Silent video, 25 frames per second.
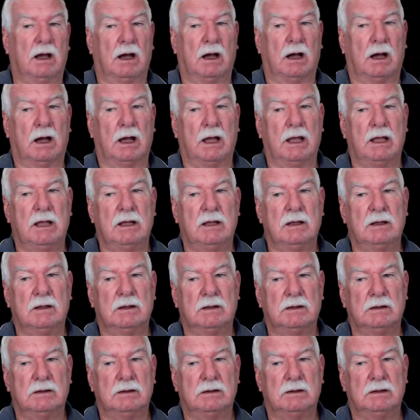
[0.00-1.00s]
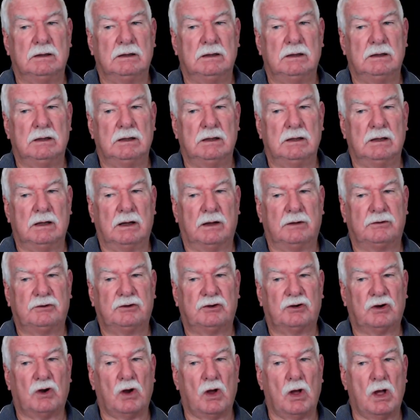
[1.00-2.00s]
I
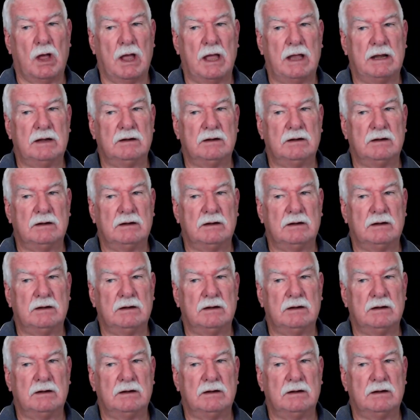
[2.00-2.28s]
try